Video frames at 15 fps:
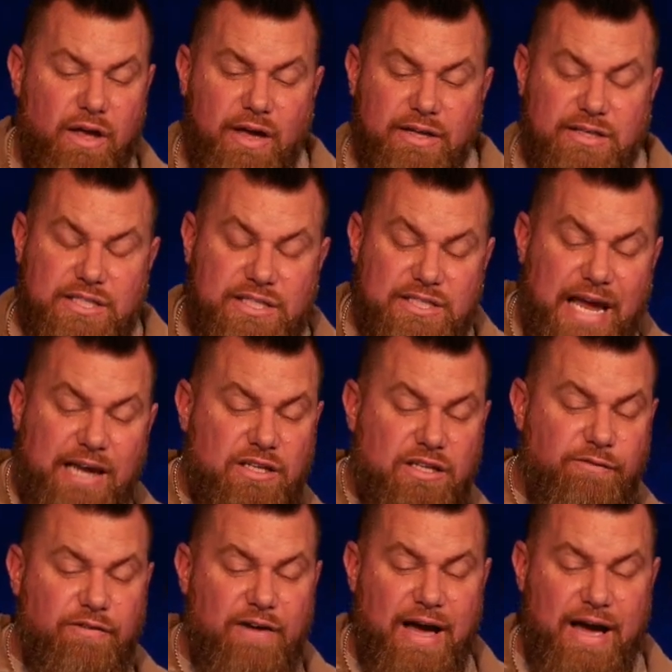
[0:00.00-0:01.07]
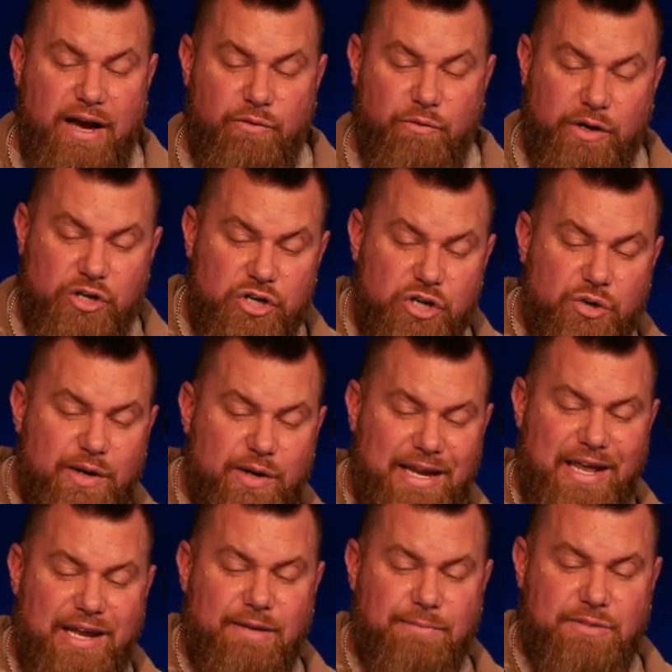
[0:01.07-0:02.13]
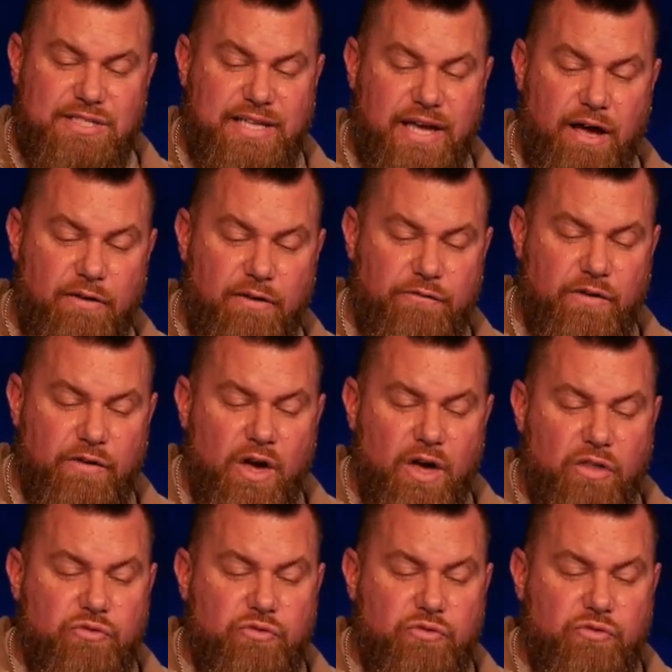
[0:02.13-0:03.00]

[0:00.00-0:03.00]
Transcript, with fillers: sanctify, renew it in himself